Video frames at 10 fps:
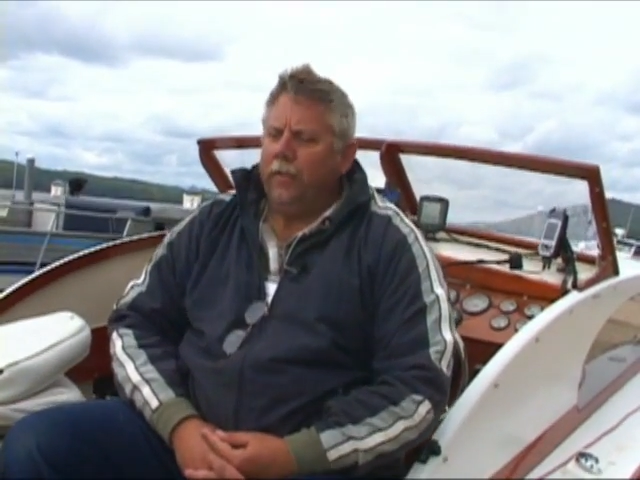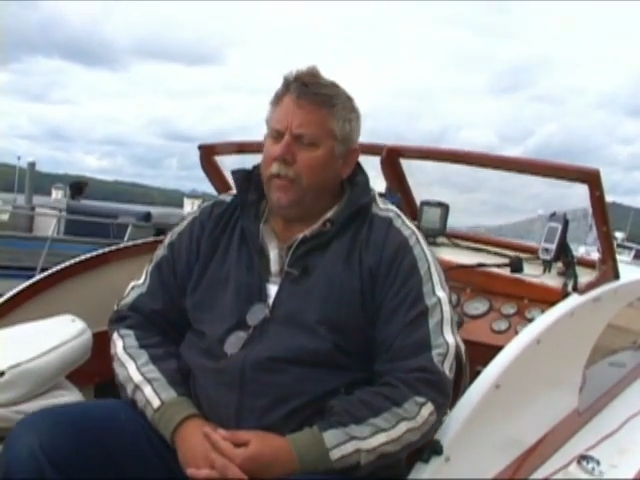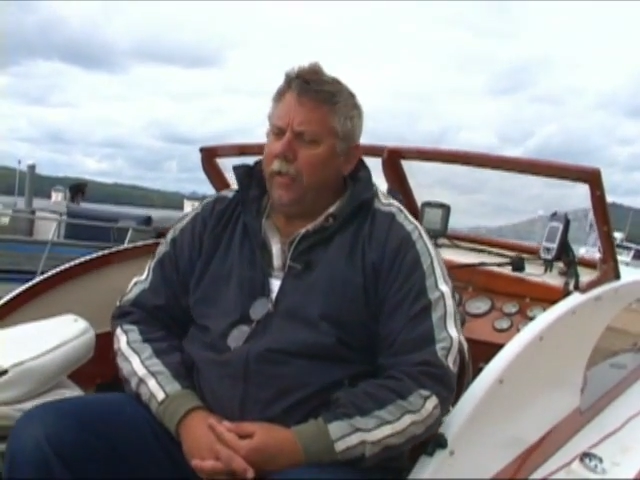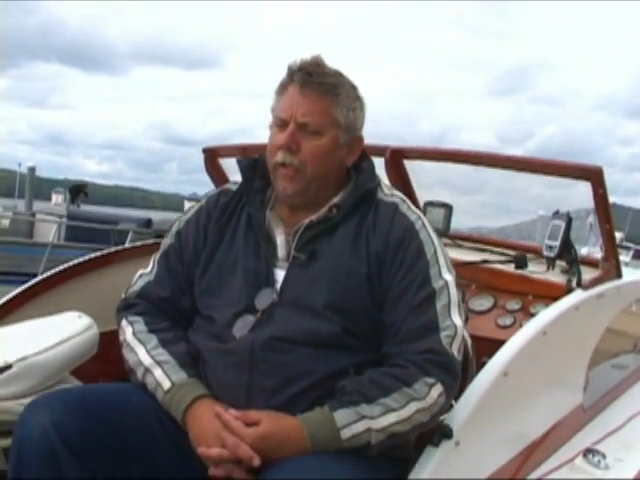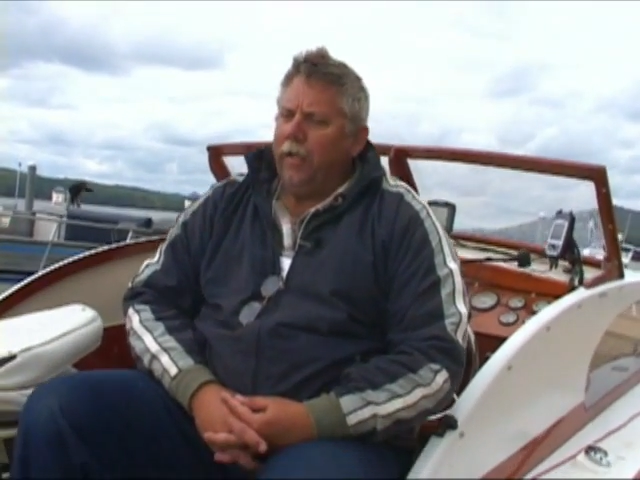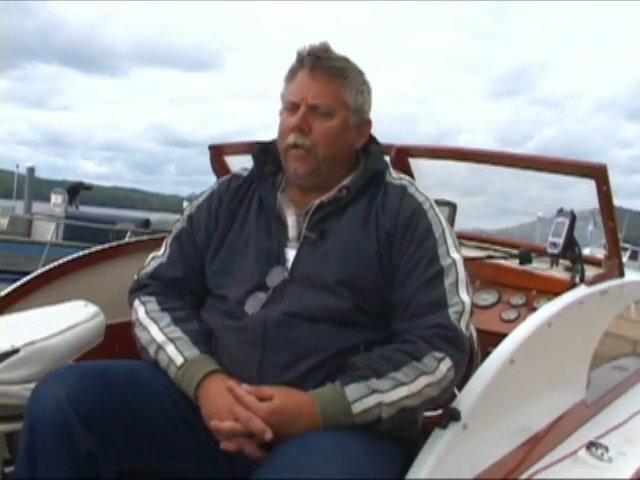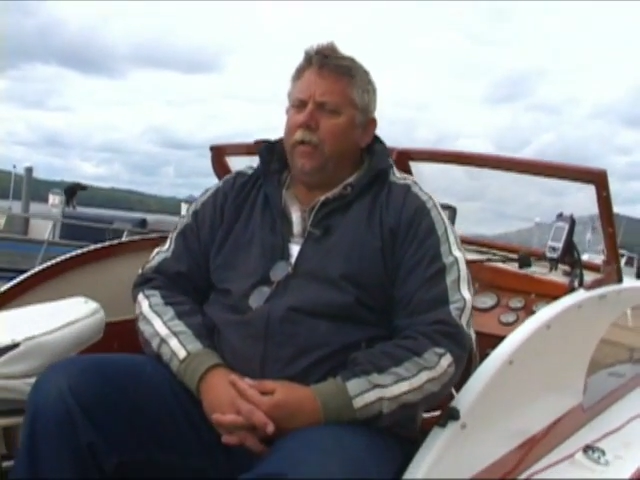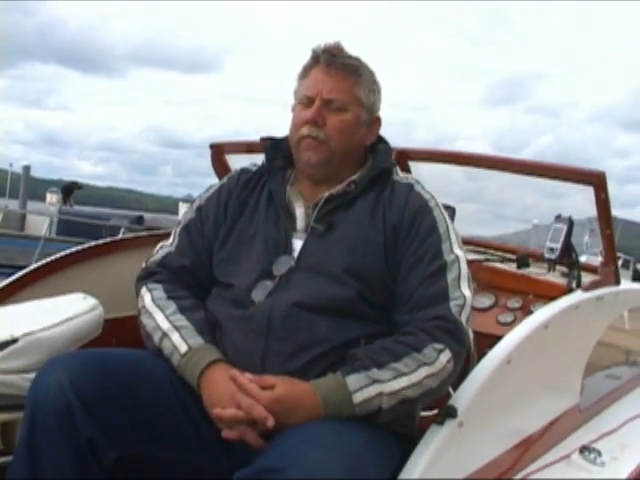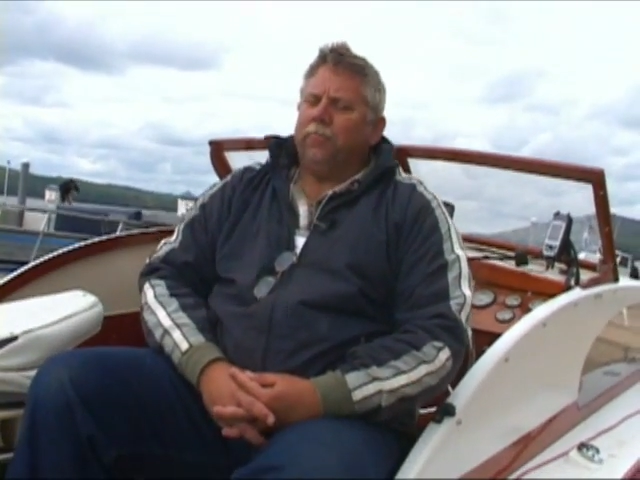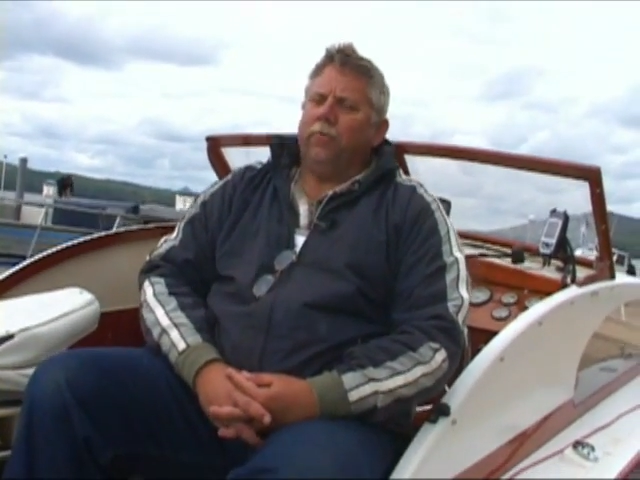
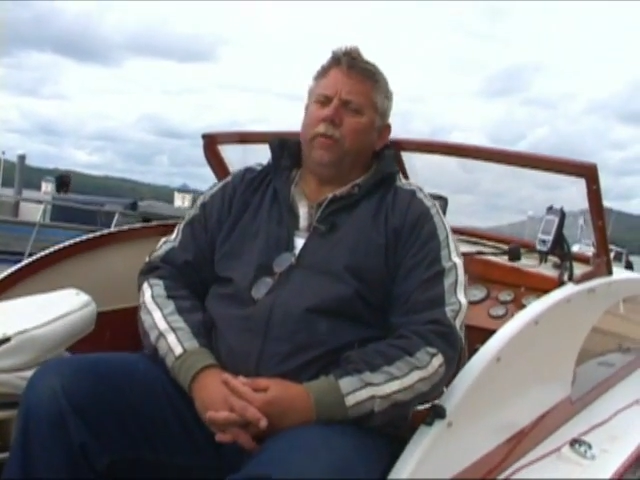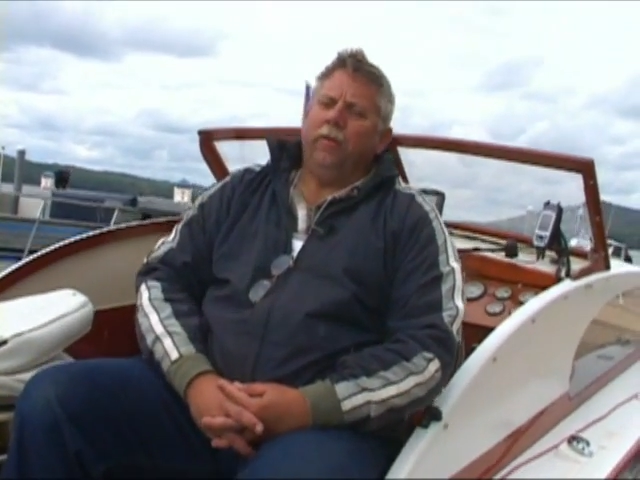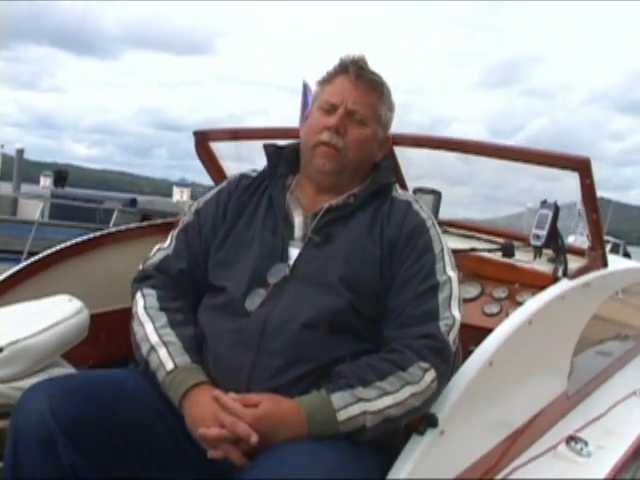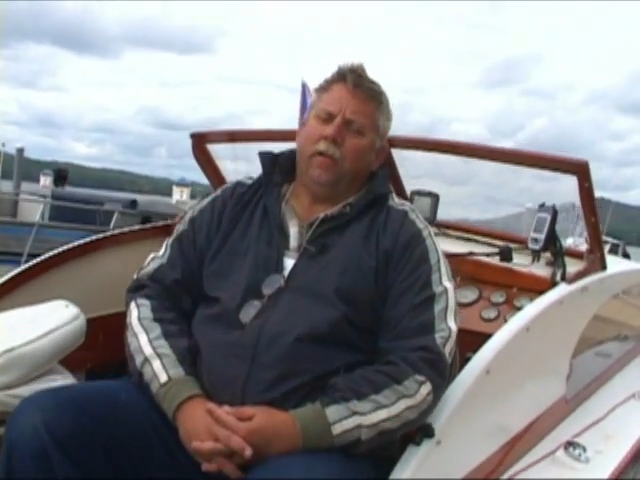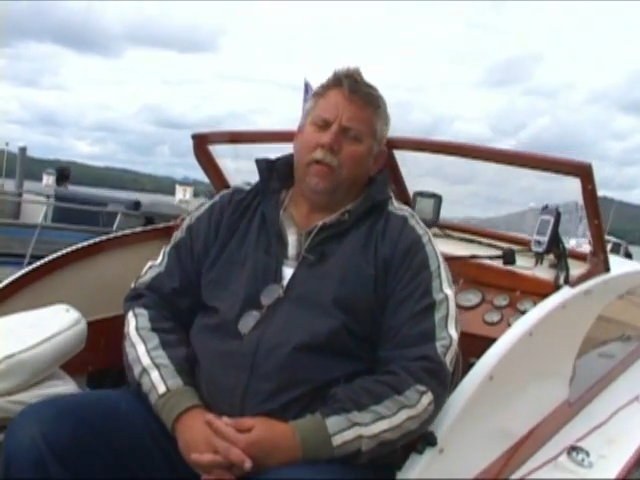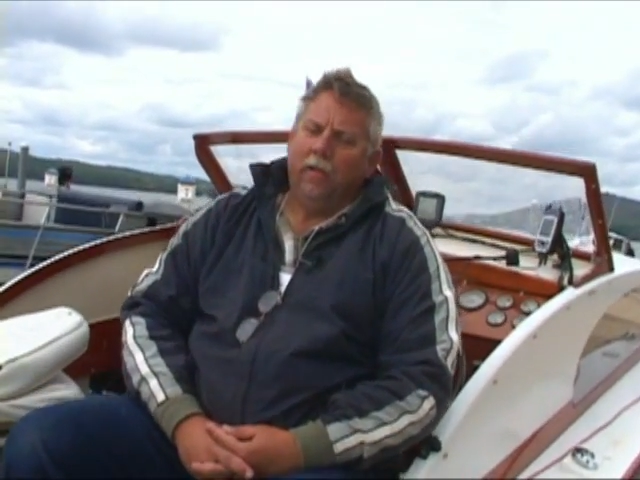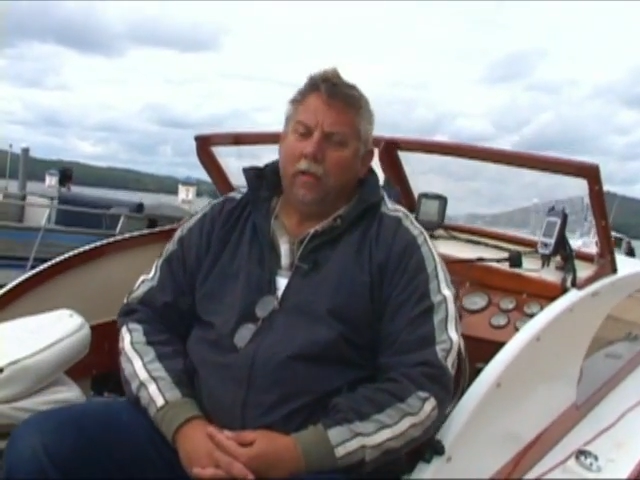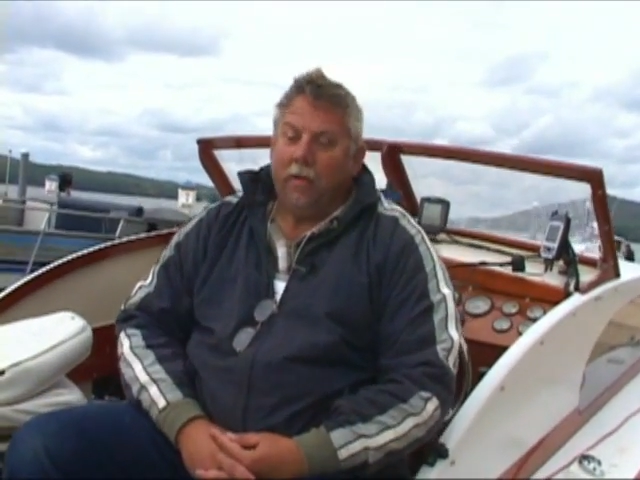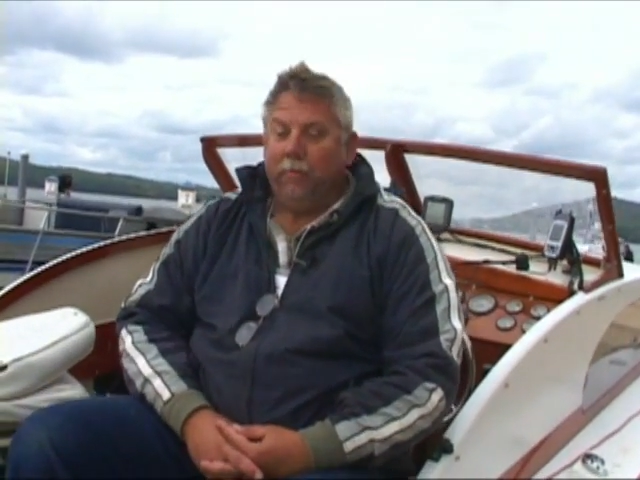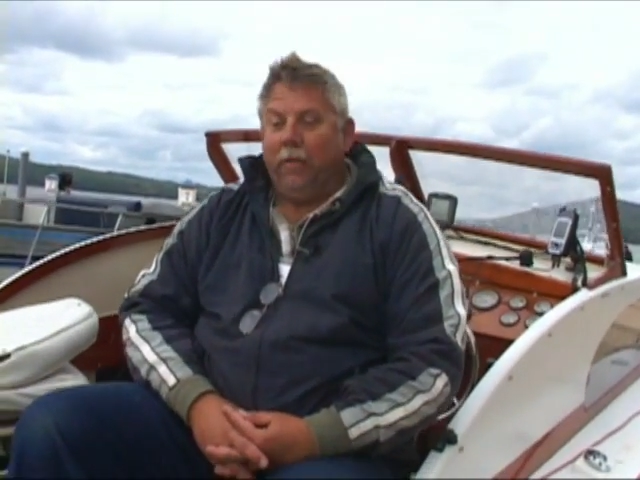And so it didn't,
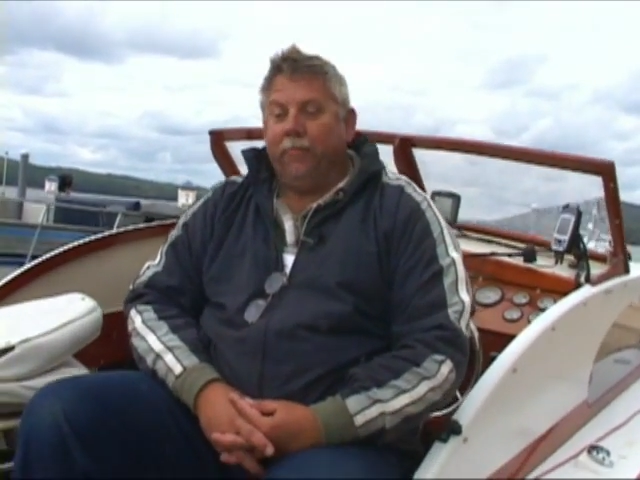I mean,